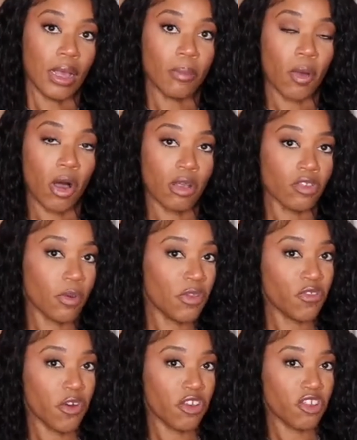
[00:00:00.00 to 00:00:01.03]
Also,
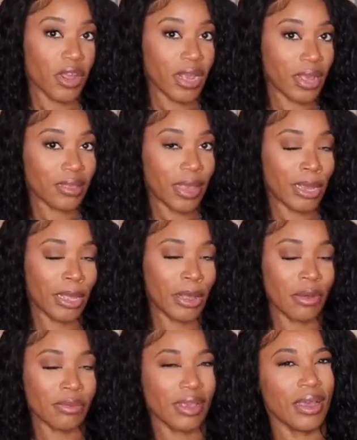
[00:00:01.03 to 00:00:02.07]
as far as shedding and tangling goes,